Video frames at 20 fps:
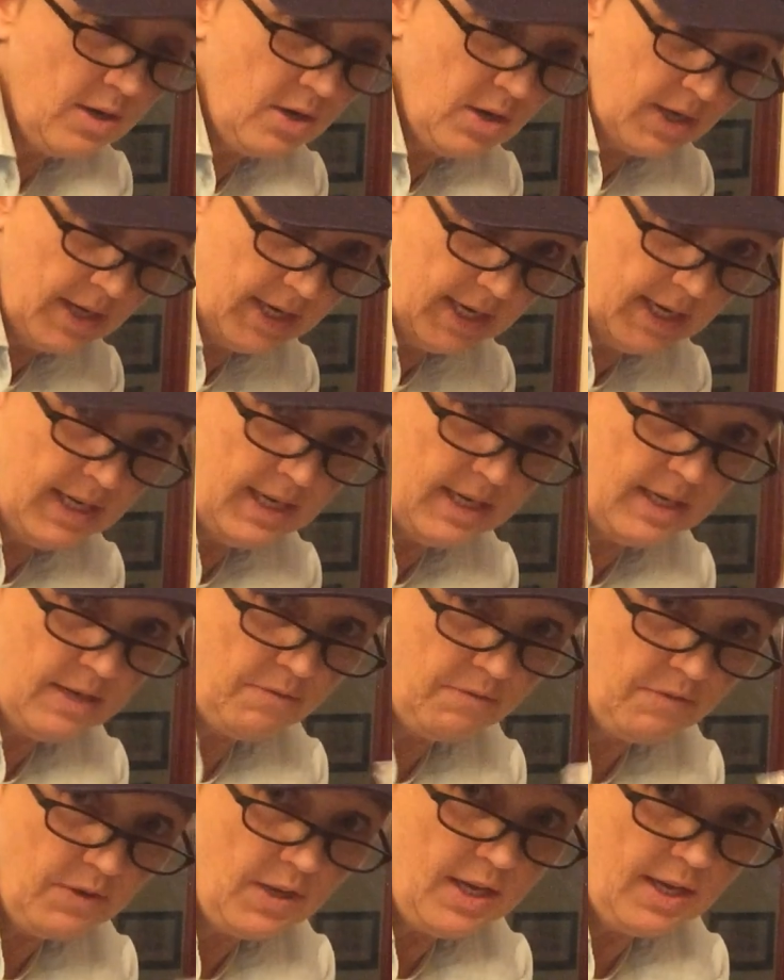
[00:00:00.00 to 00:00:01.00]
in a hurricane and a
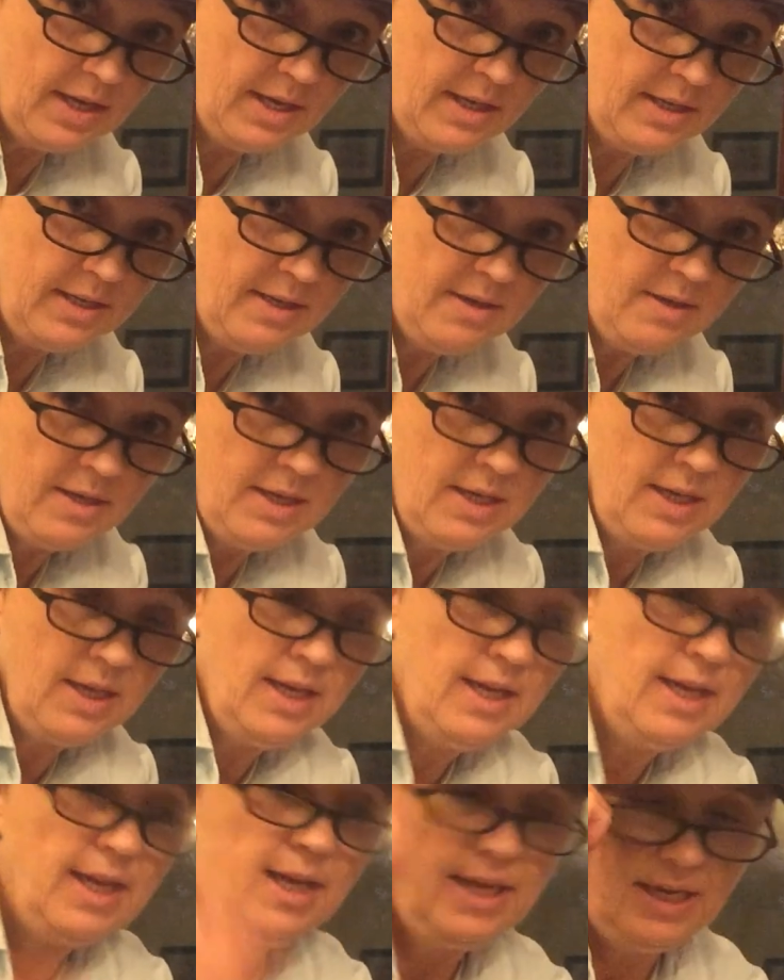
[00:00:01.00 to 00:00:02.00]
flood
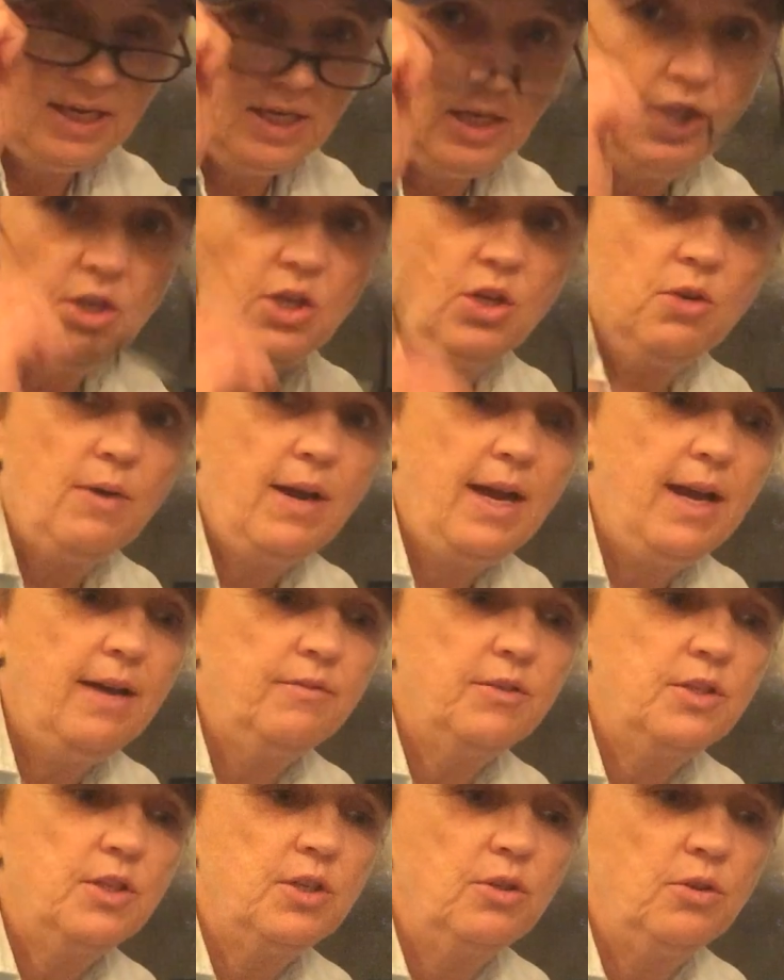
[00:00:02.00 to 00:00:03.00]
and you
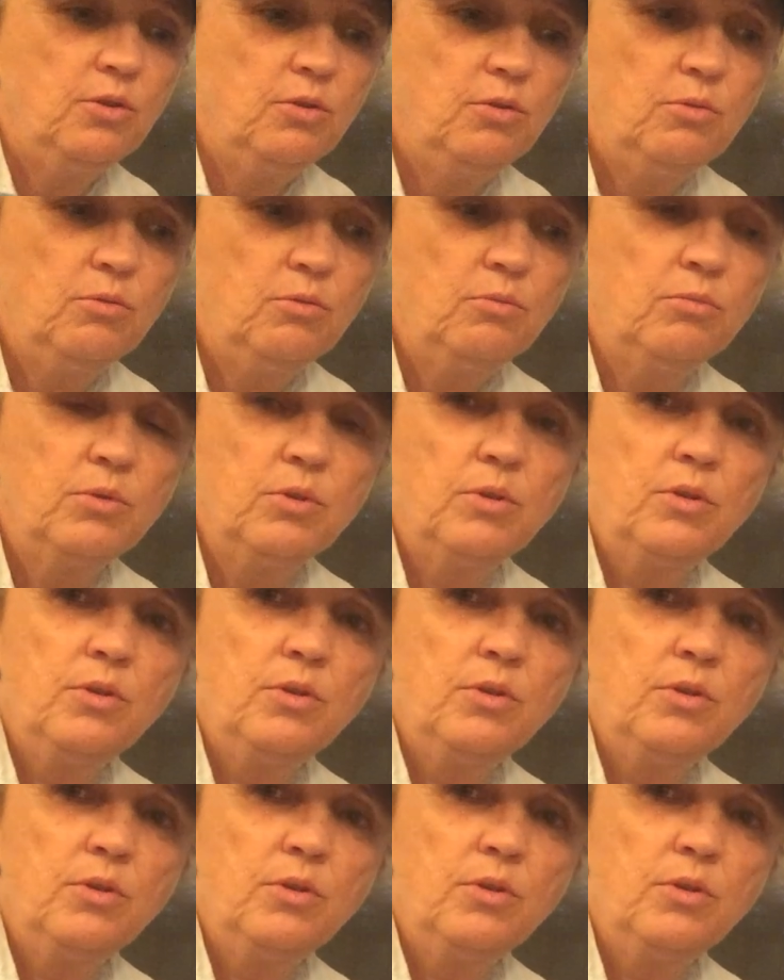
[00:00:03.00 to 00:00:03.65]
have to,